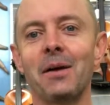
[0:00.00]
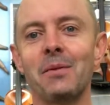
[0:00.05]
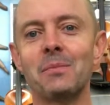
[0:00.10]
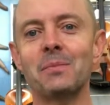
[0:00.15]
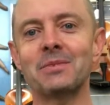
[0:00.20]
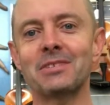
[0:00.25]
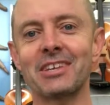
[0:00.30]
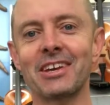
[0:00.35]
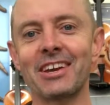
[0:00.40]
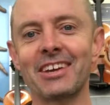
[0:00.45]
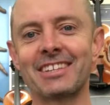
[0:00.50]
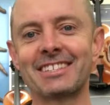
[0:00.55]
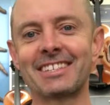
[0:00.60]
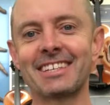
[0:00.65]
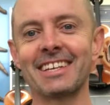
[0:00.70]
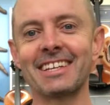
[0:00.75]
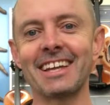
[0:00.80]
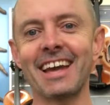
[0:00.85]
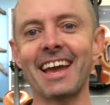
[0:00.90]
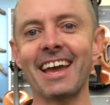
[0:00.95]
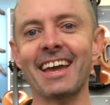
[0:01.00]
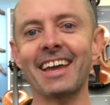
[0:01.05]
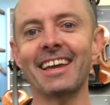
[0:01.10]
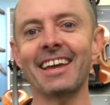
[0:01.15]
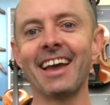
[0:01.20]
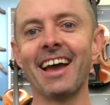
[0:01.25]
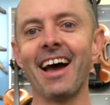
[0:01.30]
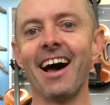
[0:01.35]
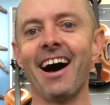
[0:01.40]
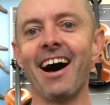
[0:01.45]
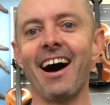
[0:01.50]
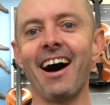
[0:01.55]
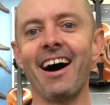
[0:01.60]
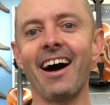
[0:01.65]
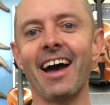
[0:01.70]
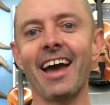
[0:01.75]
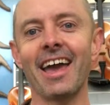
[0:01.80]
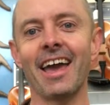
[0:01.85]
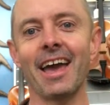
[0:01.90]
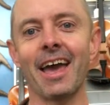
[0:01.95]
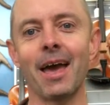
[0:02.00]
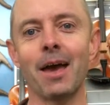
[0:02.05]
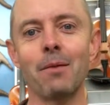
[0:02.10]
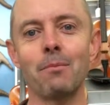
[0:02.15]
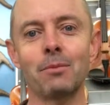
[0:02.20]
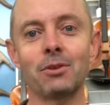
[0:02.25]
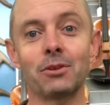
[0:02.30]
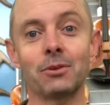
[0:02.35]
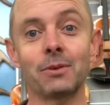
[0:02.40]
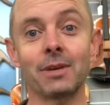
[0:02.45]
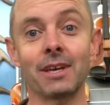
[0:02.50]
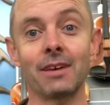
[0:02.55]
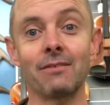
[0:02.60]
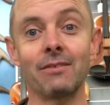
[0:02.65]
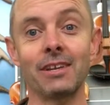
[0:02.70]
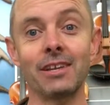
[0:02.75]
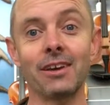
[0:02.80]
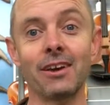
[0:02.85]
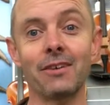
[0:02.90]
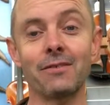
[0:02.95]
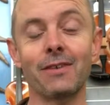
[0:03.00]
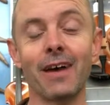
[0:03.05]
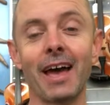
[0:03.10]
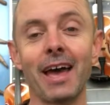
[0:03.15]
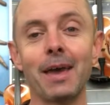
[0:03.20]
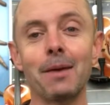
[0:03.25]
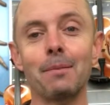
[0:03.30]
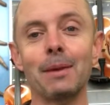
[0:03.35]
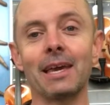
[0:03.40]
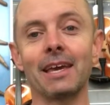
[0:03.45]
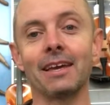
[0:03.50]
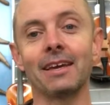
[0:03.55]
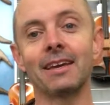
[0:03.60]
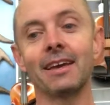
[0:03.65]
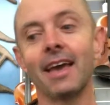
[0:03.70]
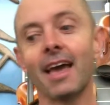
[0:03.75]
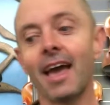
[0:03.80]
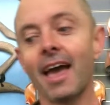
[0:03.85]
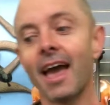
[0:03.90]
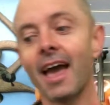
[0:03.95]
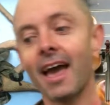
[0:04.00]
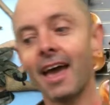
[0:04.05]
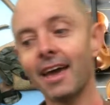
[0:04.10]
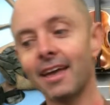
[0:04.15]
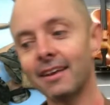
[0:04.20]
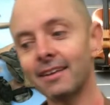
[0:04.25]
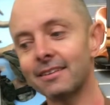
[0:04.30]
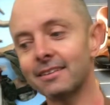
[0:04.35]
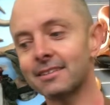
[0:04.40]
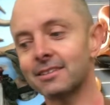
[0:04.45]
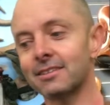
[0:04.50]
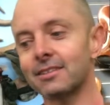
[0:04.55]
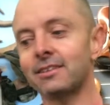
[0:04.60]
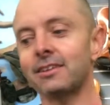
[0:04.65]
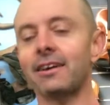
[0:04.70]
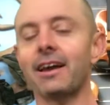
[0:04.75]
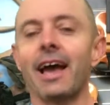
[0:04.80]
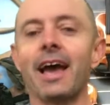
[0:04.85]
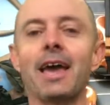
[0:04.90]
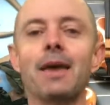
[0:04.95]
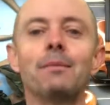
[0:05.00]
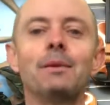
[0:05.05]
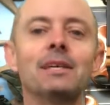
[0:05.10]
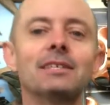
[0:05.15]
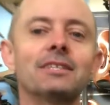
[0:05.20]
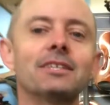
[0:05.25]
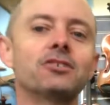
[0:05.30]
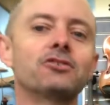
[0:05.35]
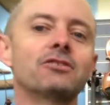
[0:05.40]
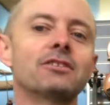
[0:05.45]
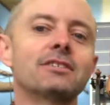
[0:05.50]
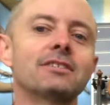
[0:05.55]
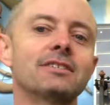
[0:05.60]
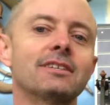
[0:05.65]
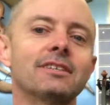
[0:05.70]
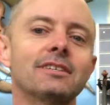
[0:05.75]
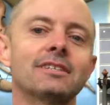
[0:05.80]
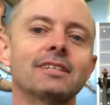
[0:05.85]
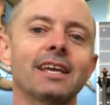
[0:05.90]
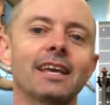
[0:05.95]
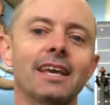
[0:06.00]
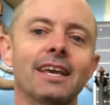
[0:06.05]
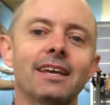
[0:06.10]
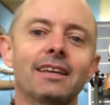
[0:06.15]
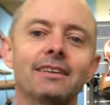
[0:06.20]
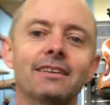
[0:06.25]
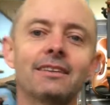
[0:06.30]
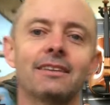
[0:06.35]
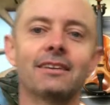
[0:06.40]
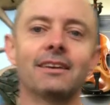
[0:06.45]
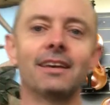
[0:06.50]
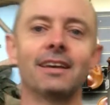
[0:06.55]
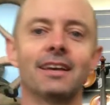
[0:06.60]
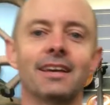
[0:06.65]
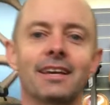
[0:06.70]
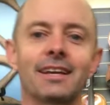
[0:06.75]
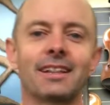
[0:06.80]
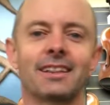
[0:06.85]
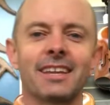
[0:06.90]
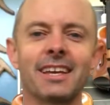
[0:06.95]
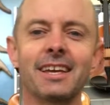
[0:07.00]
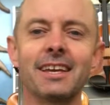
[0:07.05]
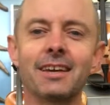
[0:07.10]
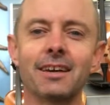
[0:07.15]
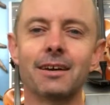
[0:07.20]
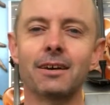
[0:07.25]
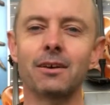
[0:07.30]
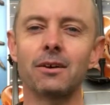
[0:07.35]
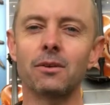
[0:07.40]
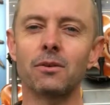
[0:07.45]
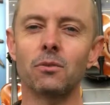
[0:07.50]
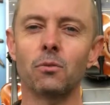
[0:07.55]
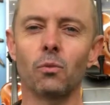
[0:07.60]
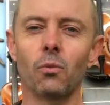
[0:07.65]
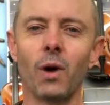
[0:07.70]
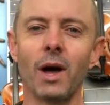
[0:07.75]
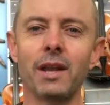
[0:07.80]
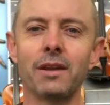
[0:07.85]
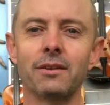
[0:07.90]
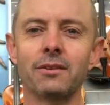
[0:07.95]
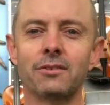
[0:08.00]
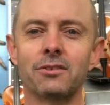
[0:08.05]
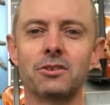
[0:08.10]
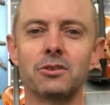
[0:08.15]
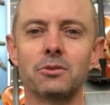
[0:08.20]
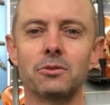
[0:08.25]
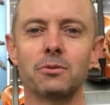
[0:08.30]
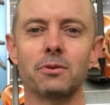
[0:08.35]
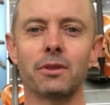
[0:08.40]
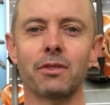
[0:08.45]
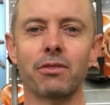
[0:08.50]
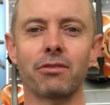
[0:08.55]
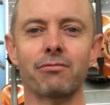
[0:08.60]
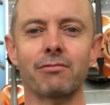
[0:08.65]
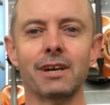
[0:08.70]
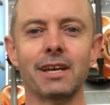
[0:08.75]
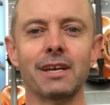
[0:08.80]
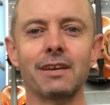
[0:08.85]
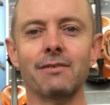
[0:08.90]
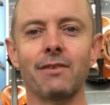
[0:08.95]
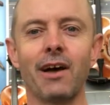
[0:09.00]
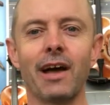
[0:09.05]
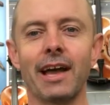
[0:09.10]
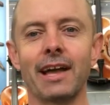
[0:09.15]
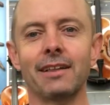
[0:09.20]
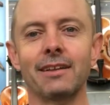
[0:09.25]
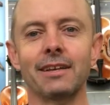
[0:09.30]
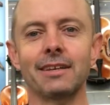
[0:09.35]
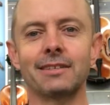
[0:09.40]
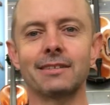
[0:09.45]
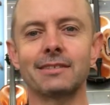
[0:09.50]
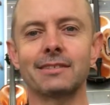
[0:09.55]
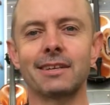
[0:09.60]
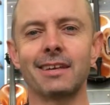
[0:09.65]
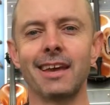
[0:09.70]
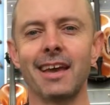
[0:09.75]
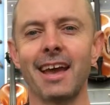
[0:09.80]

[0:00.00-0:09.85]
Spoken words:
So today I am doing a video for Amy. And you know, Amy's interested in Gliga 1, 2 and 3 violins.